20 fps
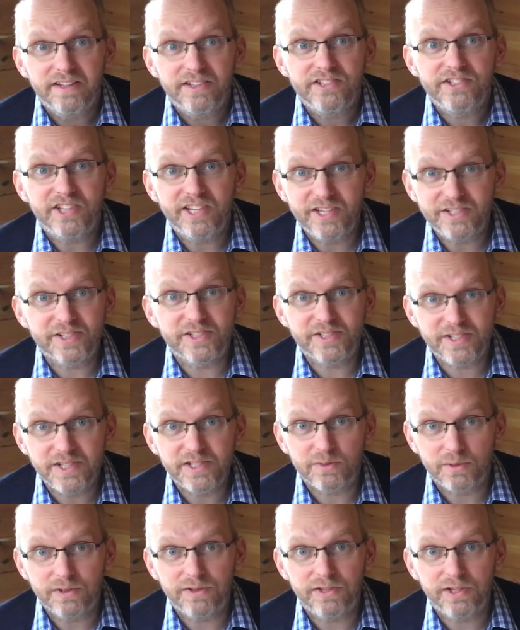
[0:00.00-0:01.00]
Jesus
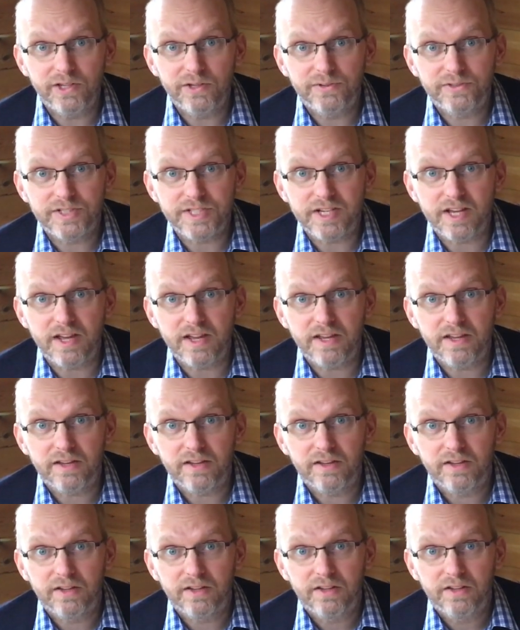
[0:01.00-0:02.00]
is with you today.
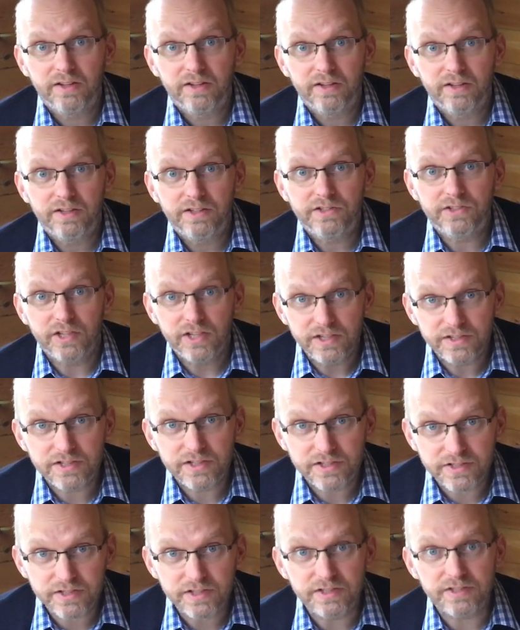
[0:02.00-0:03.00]

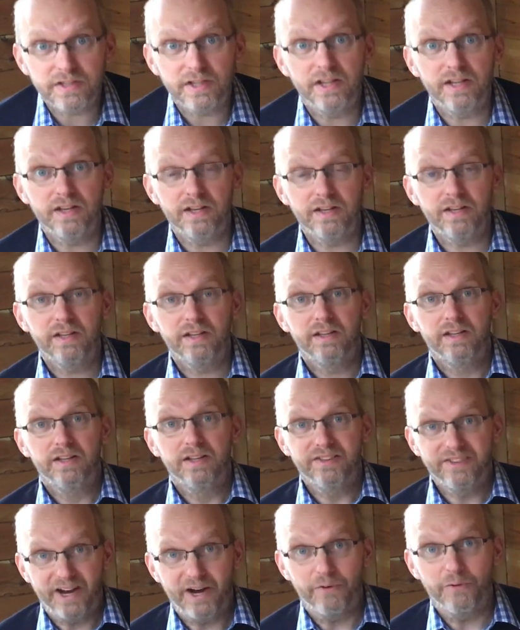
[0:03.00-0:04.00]
Jesus is in
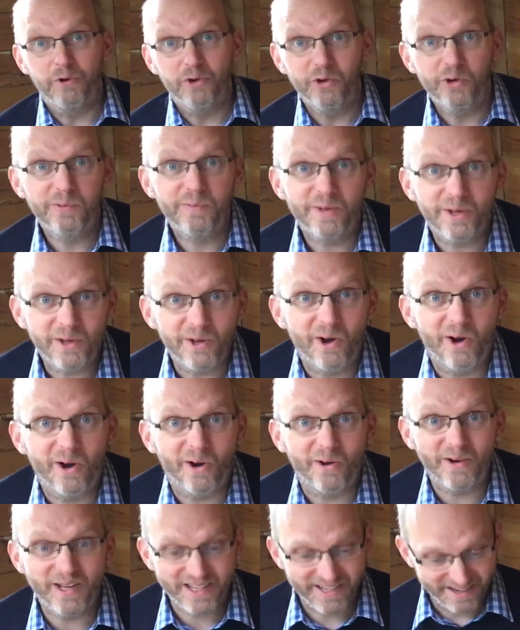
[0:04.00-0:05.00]
that room that
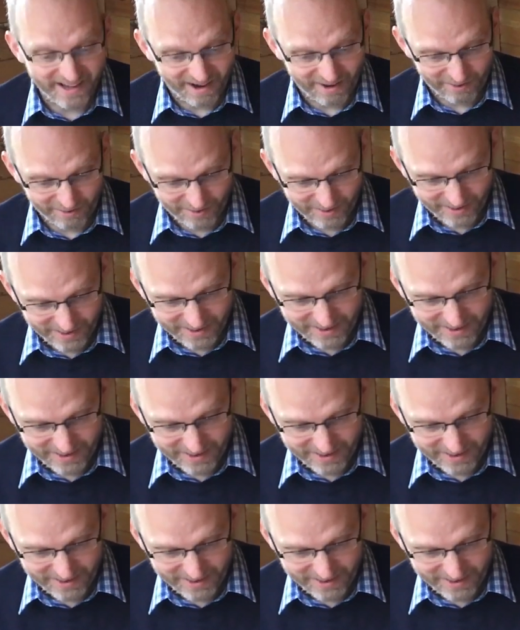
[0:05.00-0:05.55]
you're in now,